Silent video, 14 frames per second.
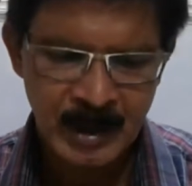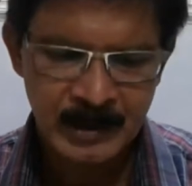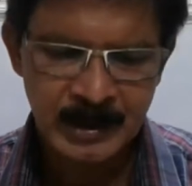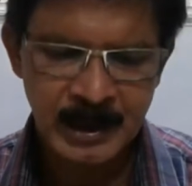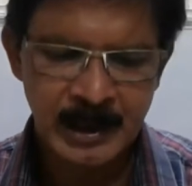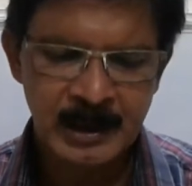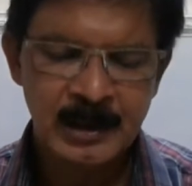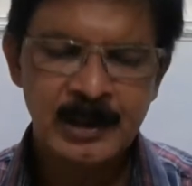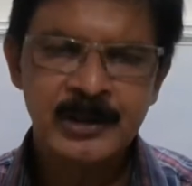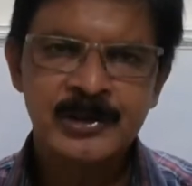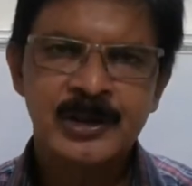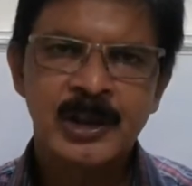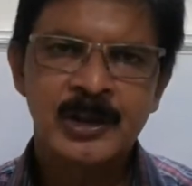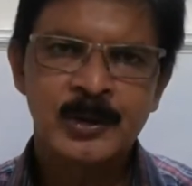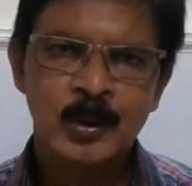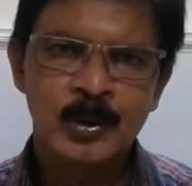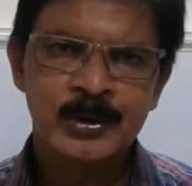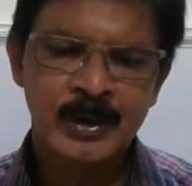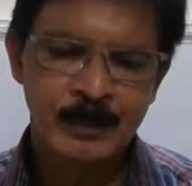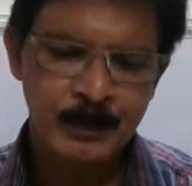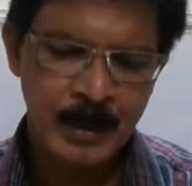the English controlled
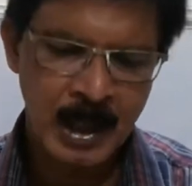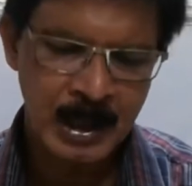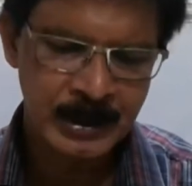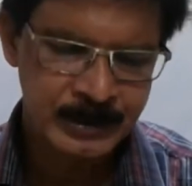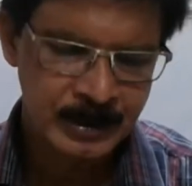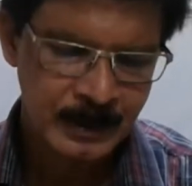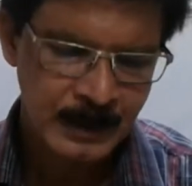some parts